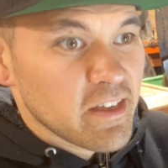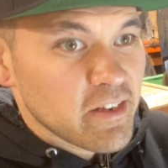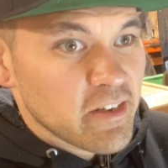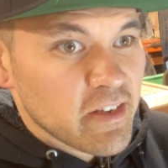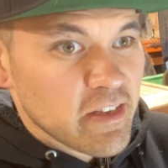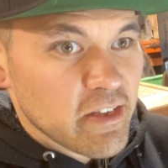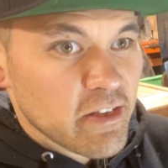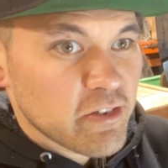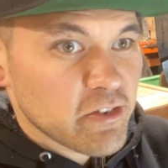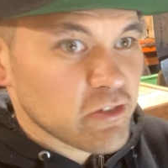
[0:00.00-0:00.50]

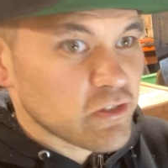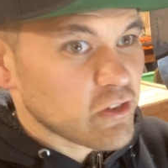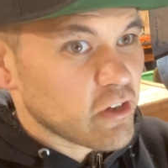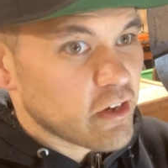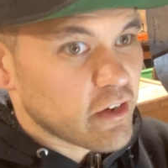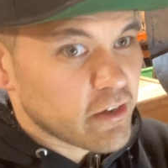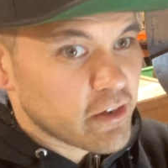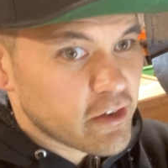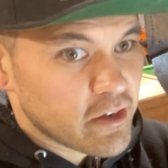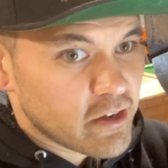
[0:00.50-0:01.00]
you just
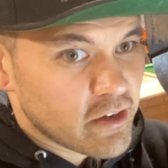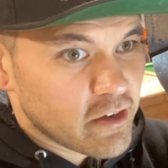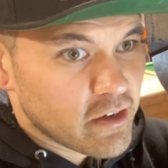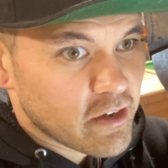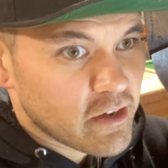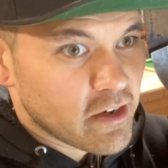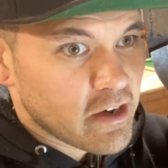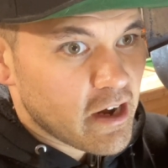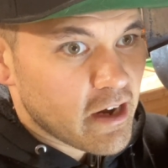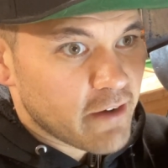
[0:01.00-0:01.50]
gotta
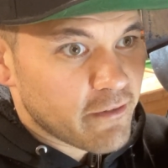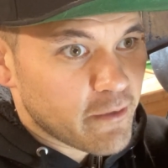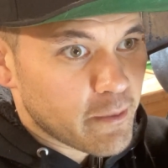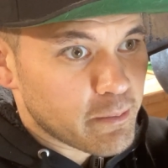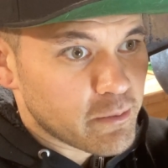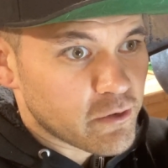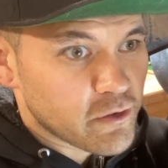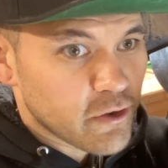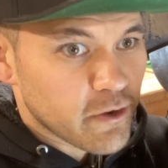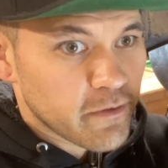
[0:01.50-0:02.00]
kind of
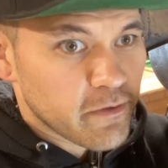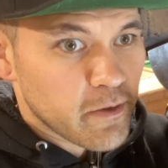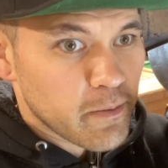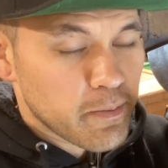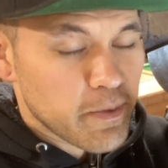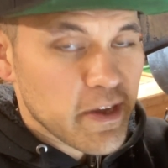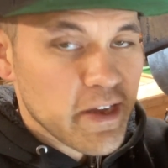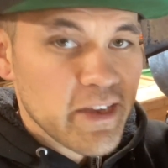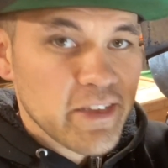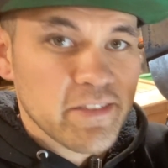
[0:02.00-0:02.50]
observe the
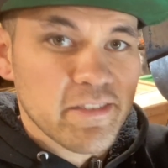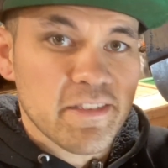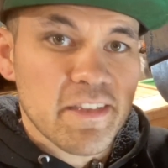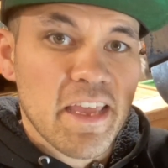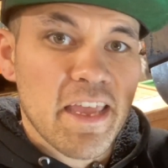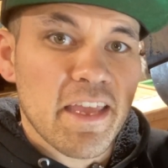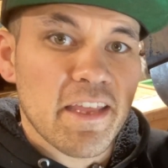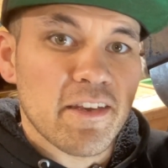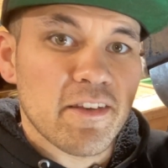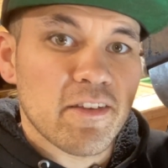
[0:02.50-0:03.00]
piece
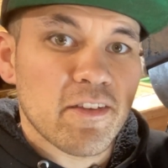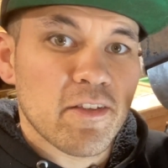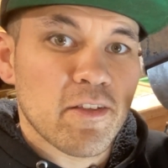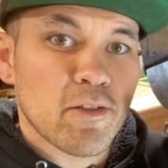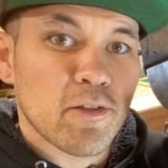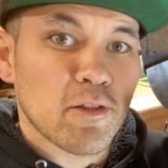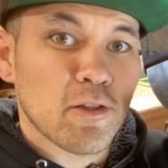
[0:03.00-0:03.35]
and